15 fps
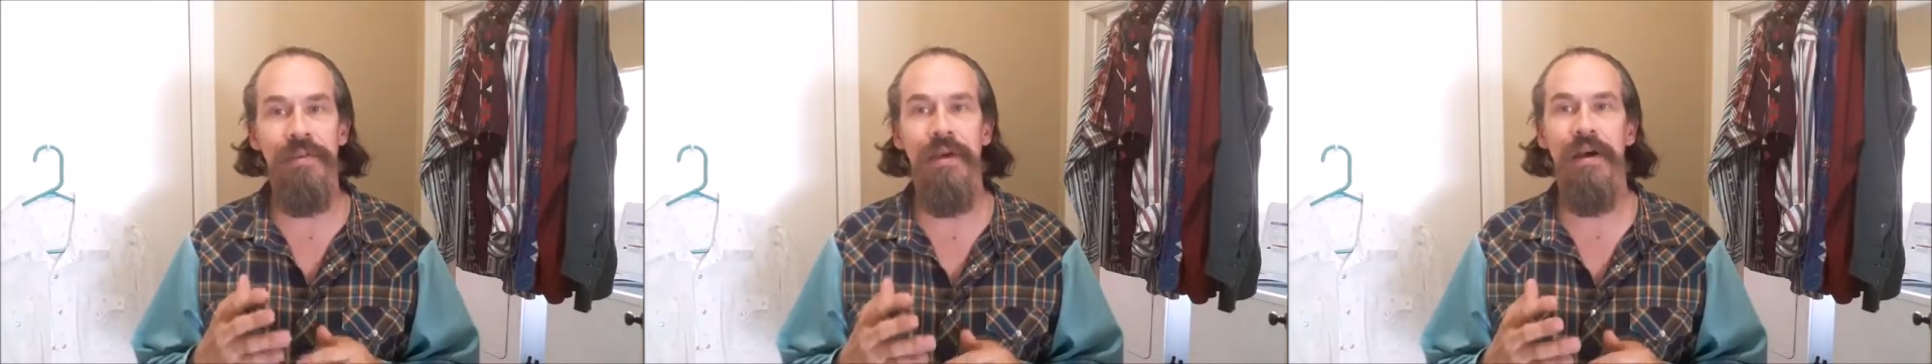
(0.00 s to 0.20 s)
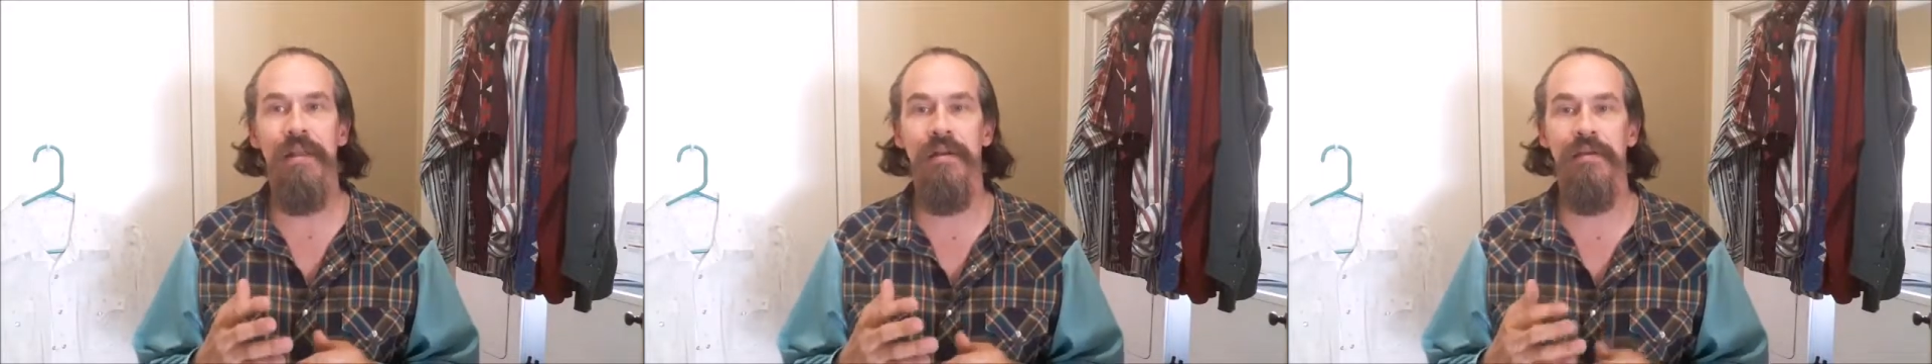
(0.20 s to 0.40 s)

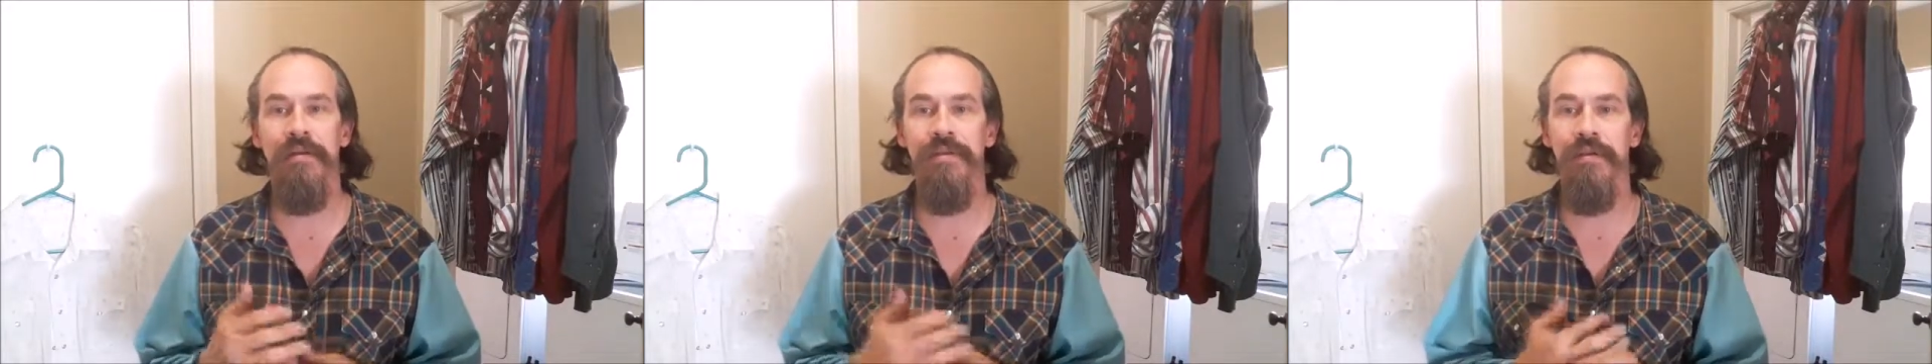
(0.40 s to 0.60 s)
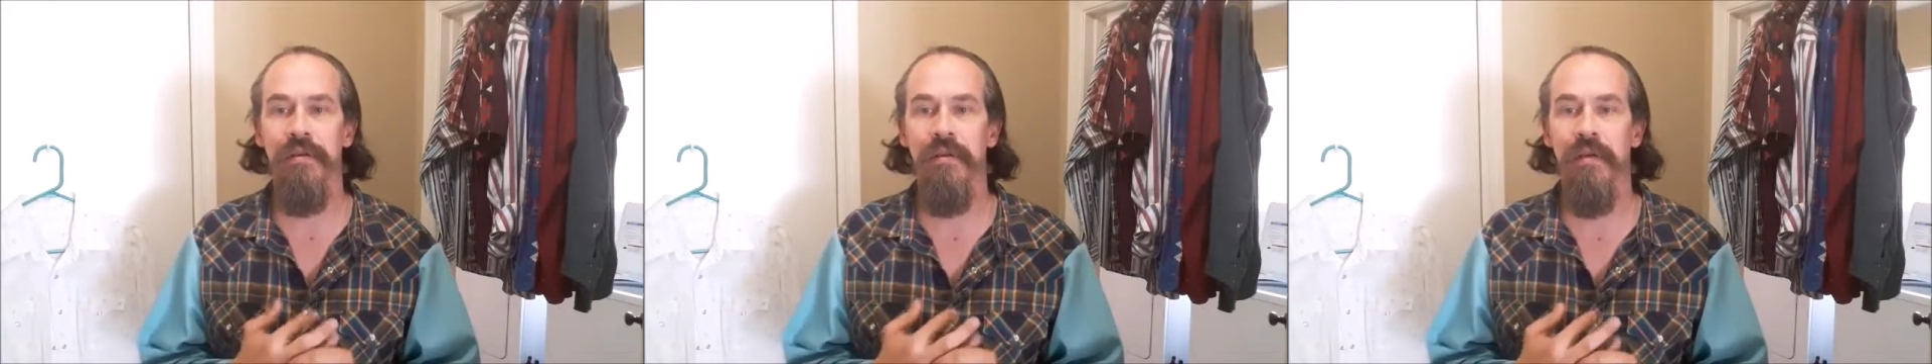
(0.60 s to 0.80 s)

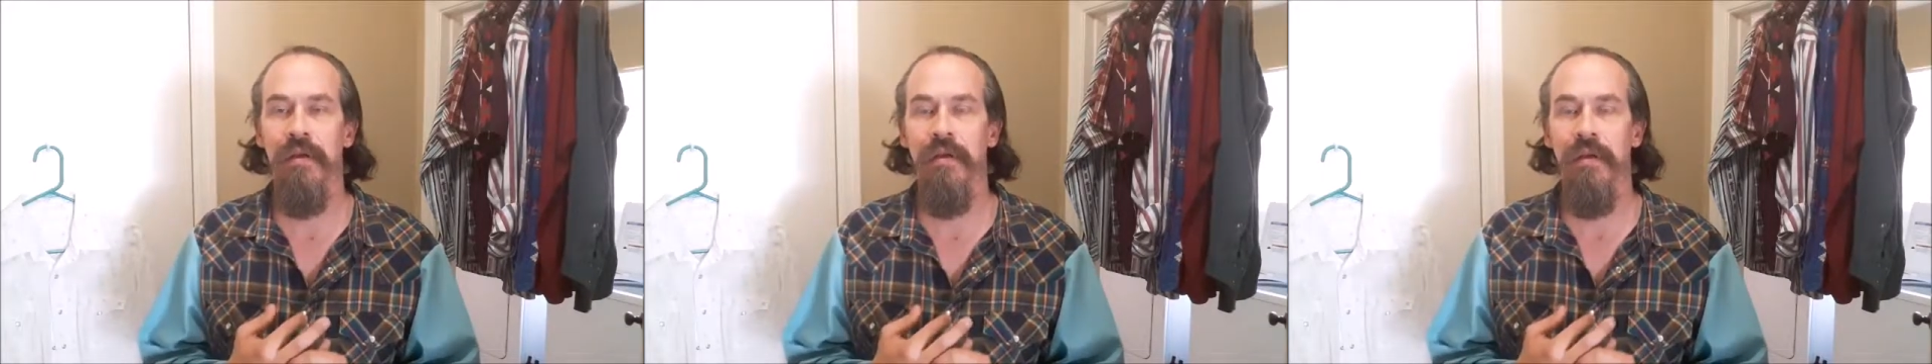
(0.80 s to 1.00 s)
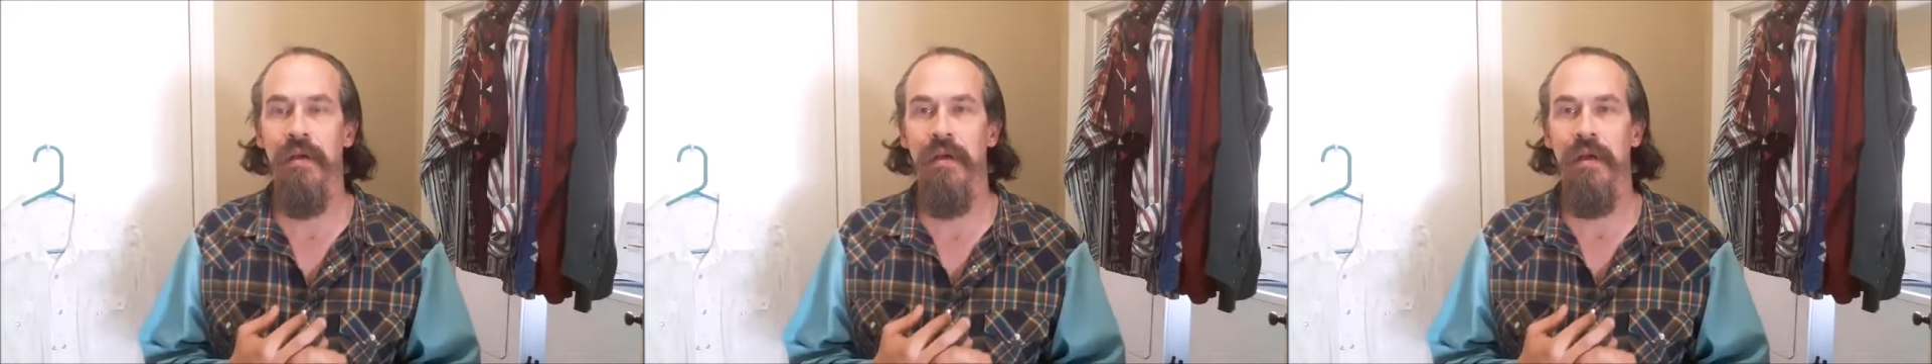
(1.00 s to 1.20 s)

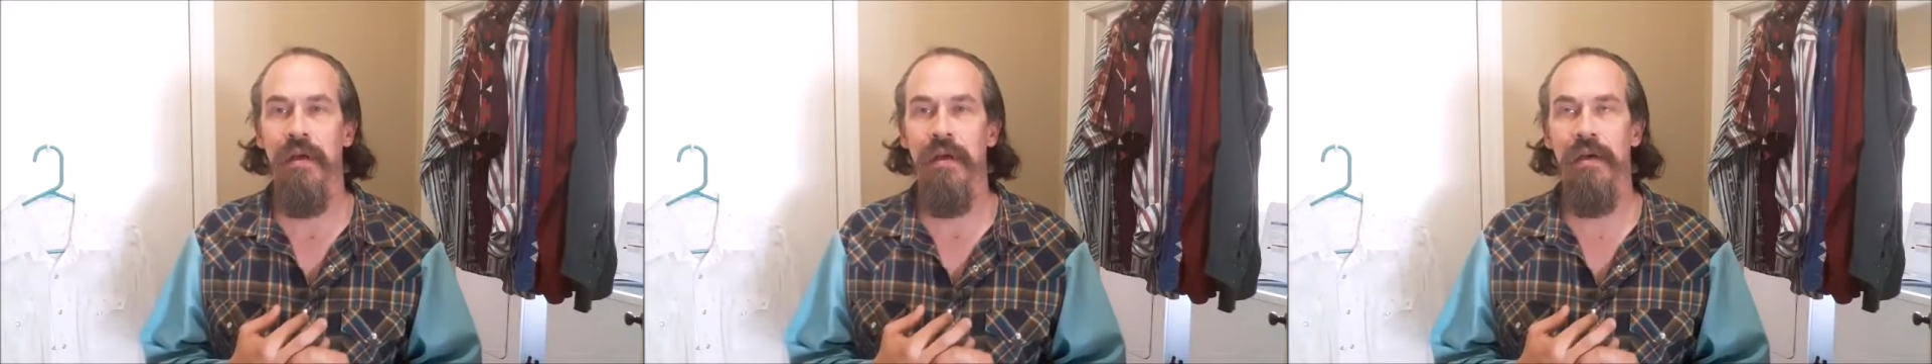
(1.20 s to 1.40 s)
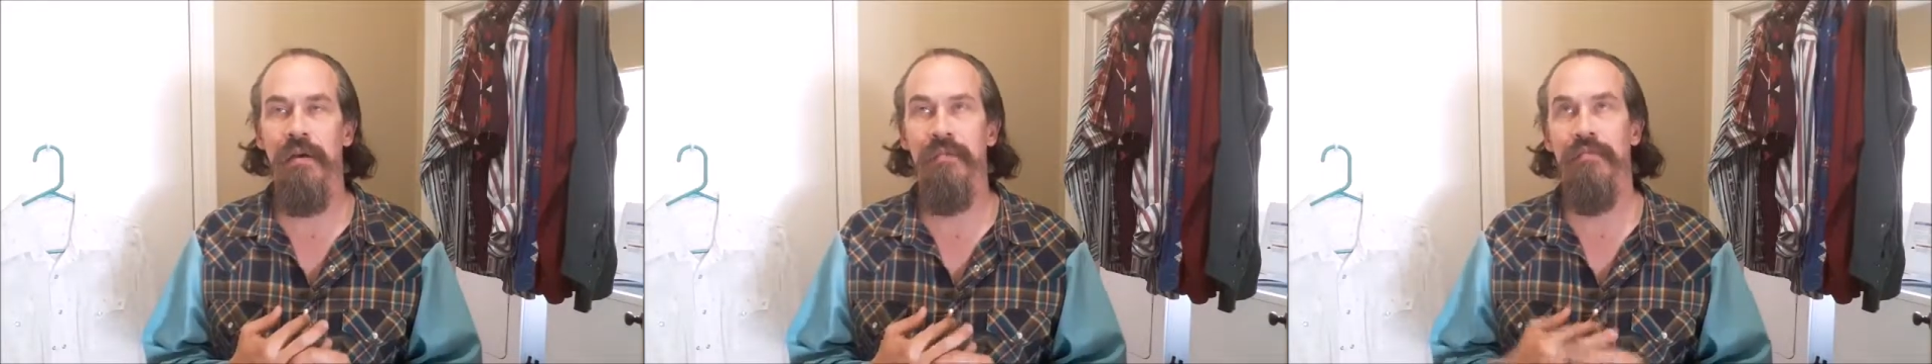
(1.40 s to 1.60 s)

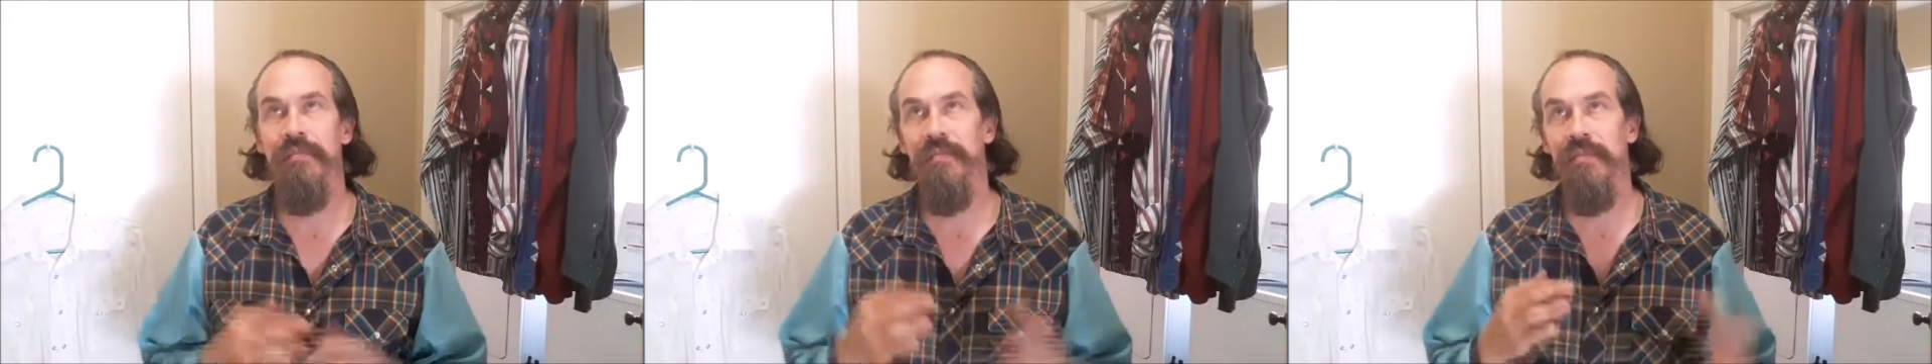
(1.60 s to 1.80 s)
$7